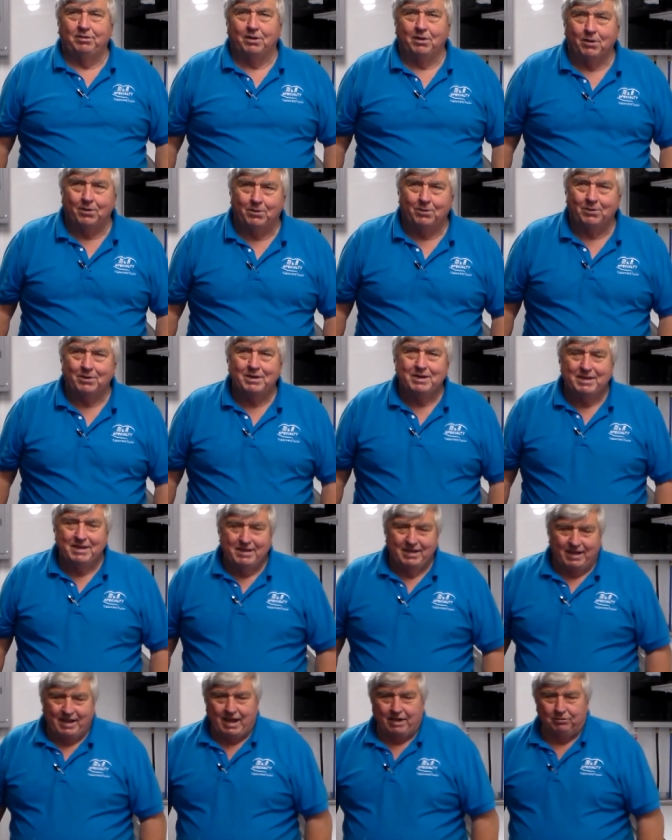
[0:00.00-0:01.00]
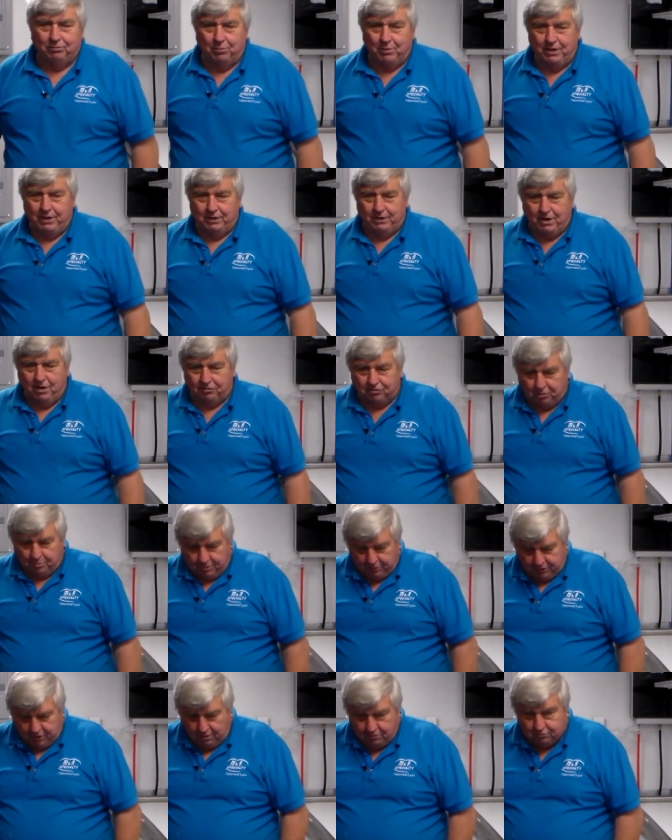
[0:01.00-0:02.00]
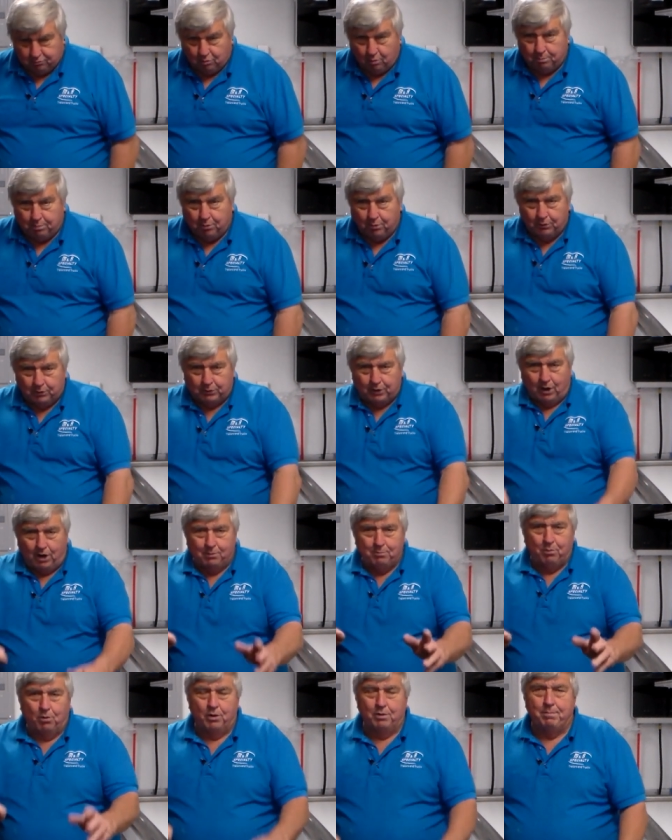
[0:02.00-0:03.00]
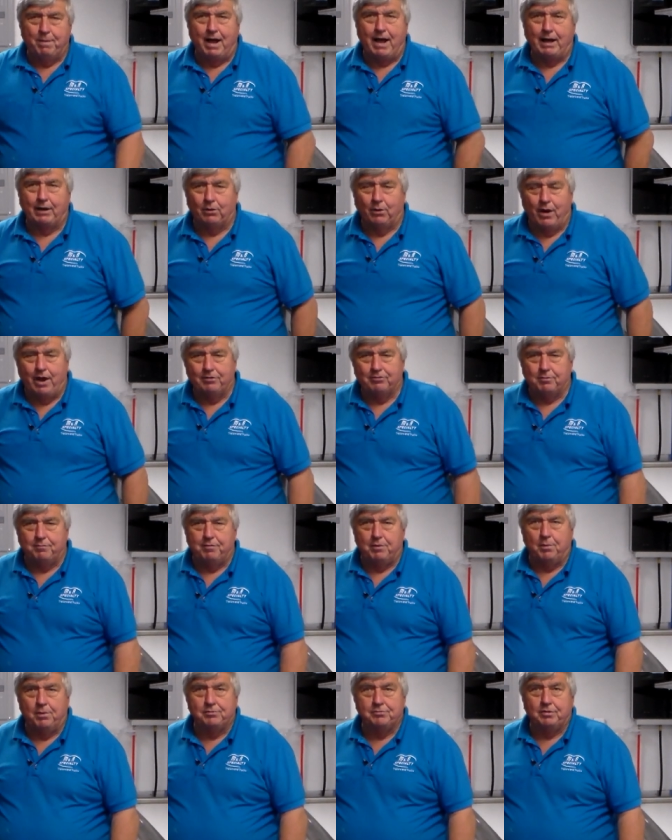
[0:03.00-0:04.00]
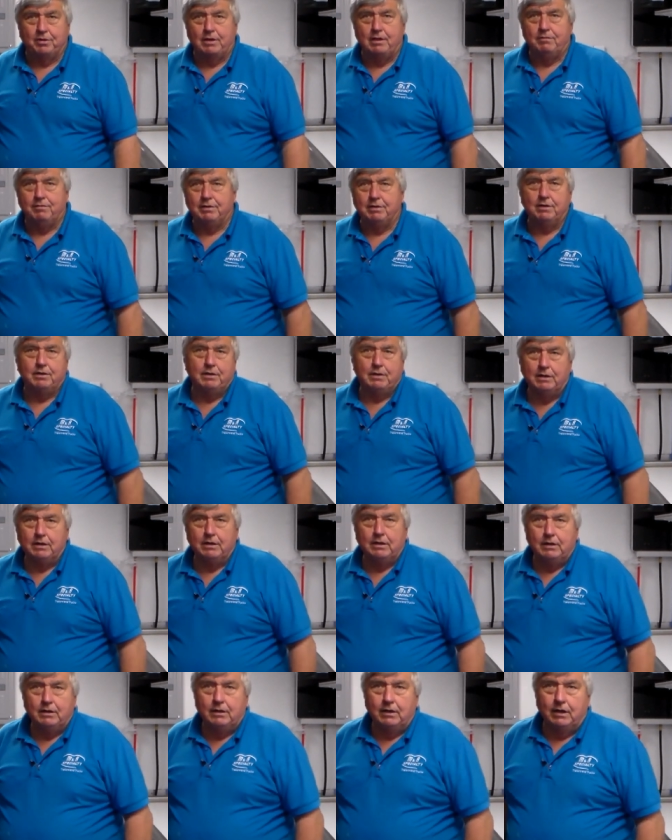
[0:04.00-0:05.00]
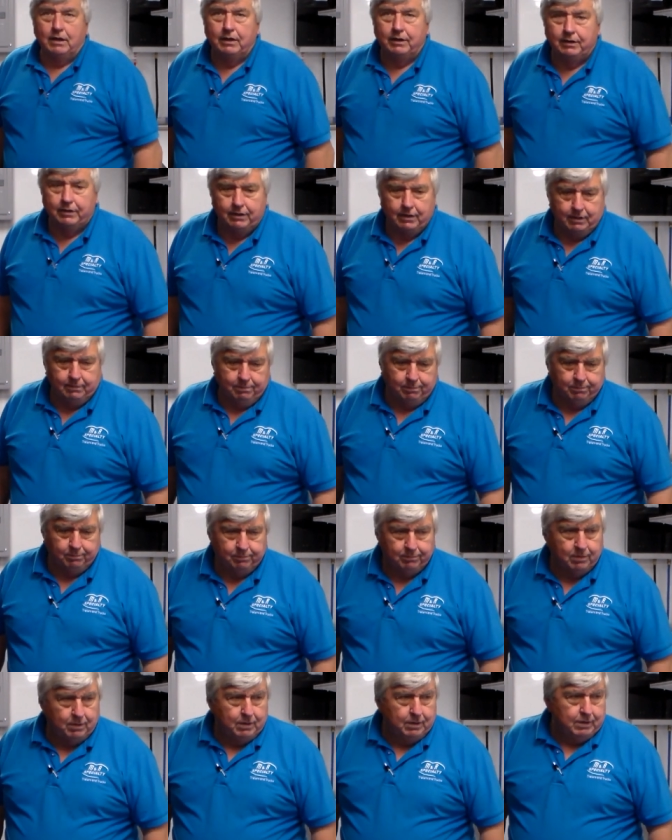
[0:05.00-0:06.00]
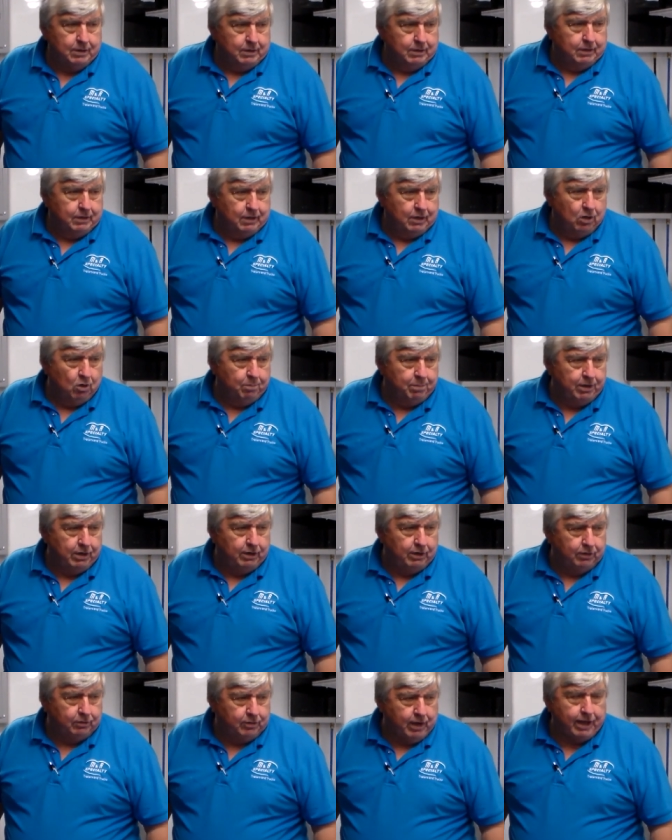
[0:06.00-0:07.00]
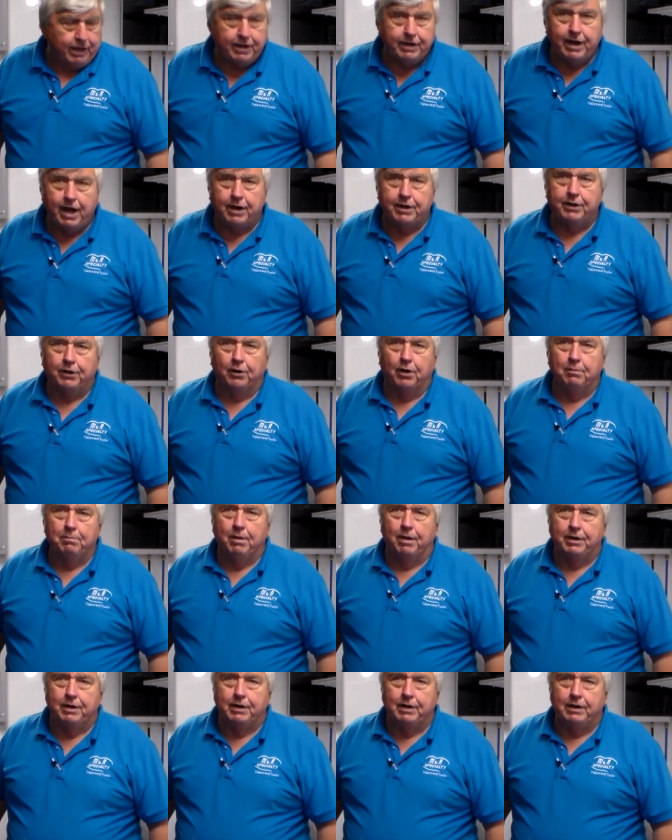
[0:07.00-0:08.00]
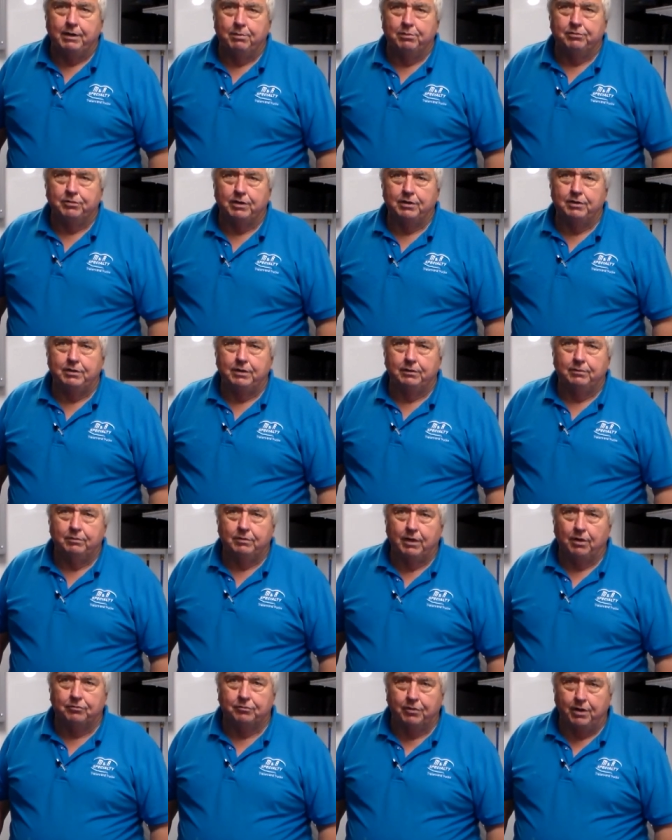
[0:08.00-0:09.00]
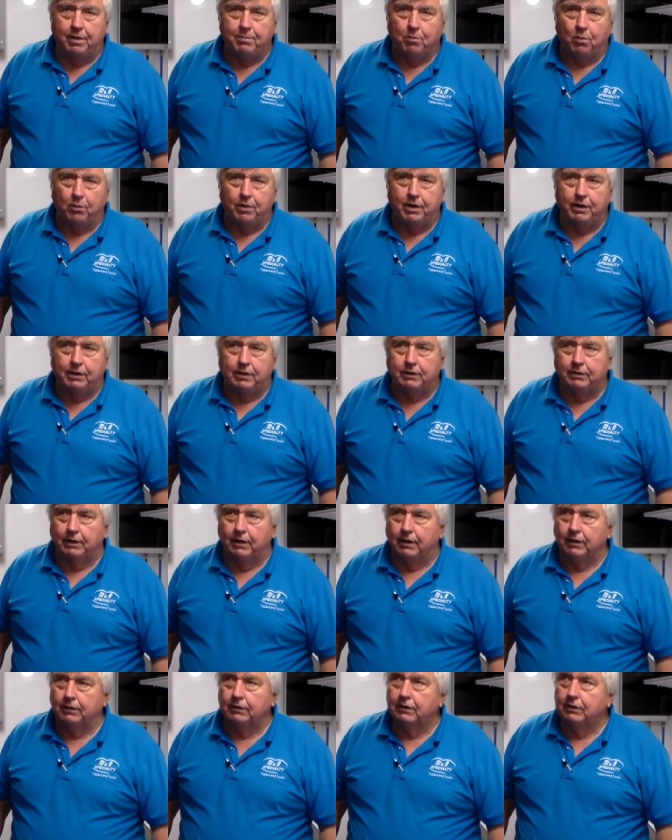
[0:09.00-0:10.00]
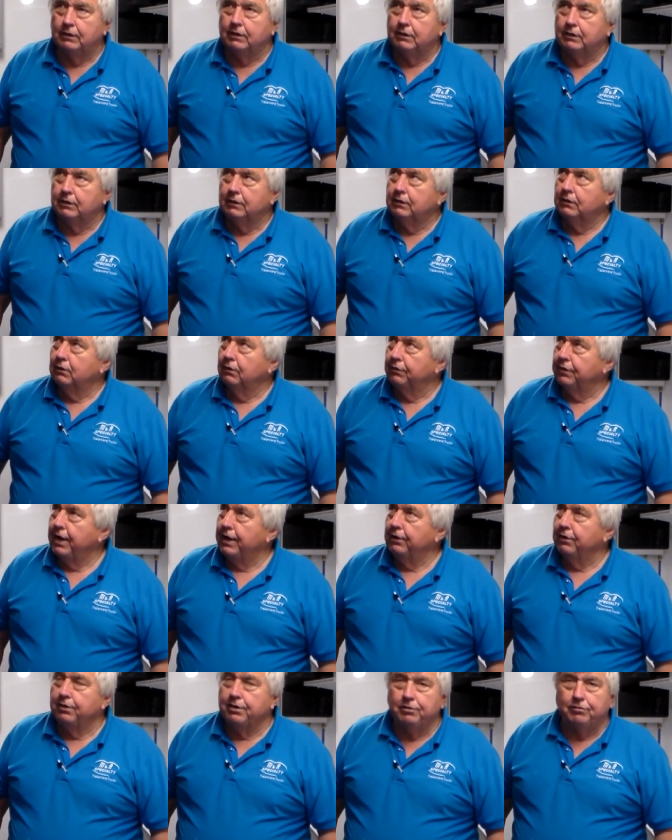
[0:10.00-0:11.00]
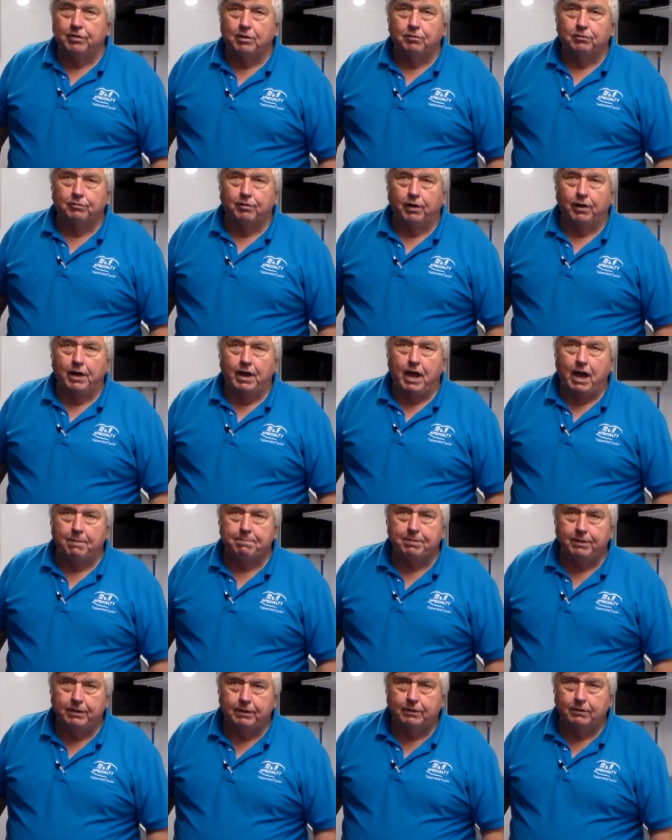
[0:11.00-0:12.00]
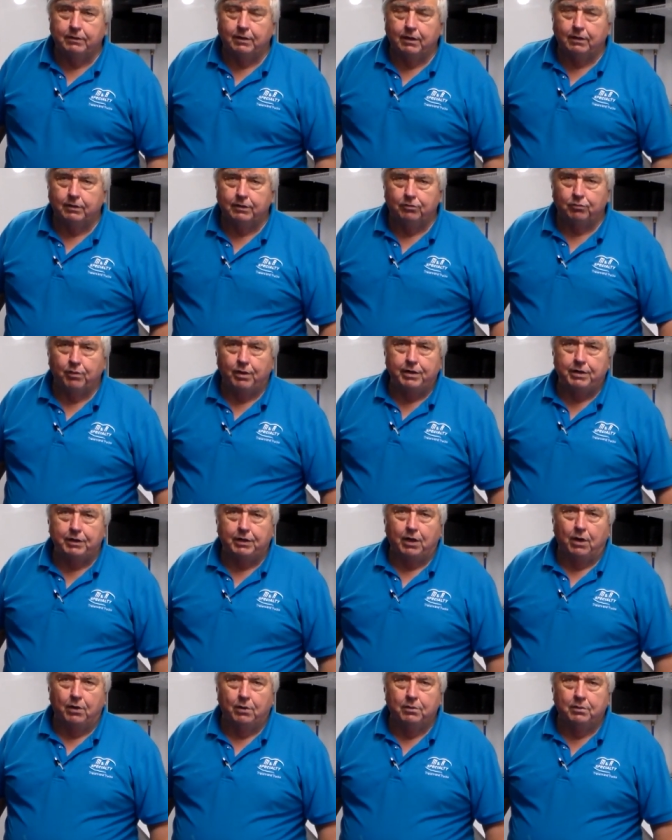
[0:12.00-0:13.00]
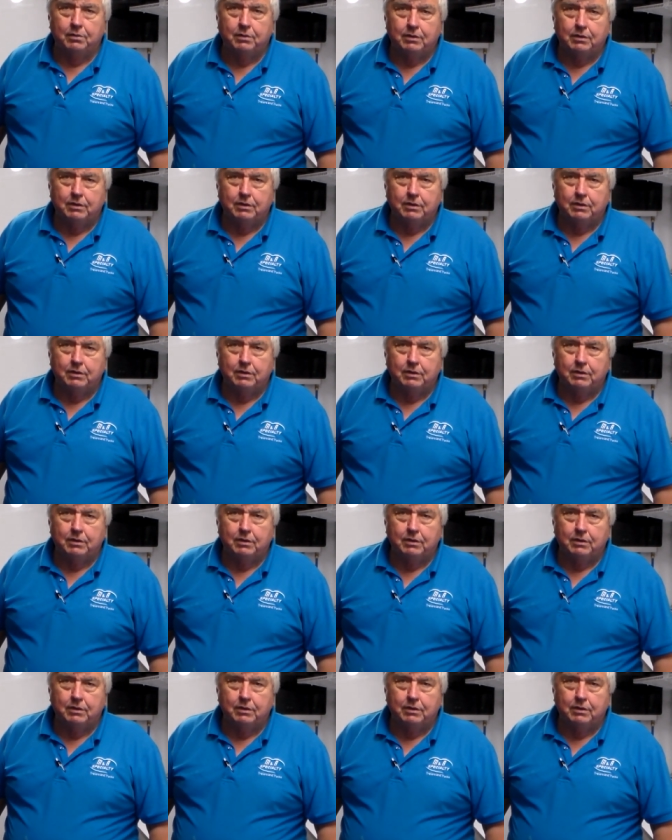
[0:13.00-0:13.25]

so as we customer comes, we'll pull the cardboard back or ask him if he wants to leave it, and uh, he'll be taking it out of here on Monday. He was in yesterday morning, and uh, thank goodness he was very happy and uh, he's ready to go.